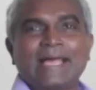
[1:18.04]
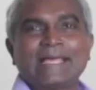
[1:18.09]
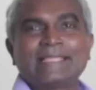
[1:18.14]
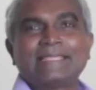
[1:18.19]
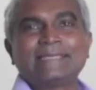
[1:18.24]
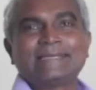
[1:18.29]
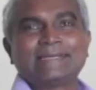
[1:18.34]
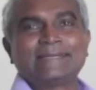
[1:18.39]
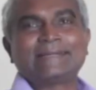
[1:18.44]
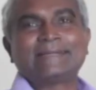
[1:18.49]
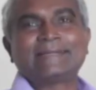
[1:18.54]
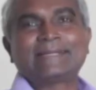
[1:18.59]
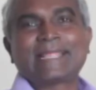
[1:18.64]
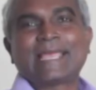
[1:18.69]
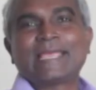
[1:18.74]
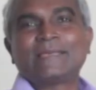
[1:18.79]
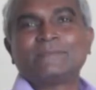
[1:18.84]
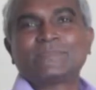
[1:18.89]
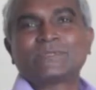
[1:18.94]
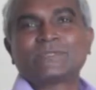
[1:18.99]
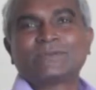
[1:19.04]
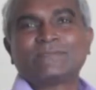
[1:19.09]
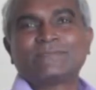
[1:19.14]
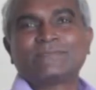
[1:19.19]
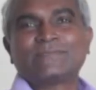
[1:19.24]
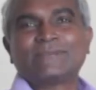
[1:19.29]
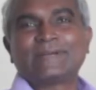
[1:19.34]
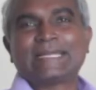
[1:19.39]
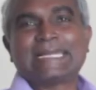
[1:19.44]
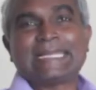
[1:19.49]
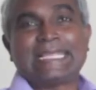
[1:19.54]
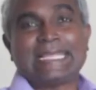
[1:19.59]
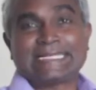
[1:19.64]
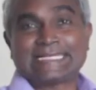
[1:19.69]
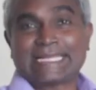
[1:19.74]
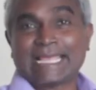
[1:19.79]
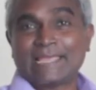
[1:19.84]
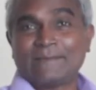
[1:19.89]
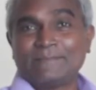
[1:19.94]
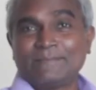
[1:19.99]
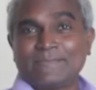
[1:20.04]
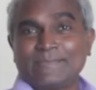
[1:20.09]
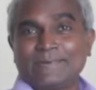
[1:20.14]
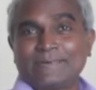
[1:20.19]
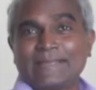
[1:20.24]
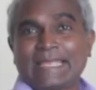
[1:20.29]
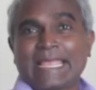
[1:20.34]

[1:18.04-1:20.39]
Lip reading: other types of daytime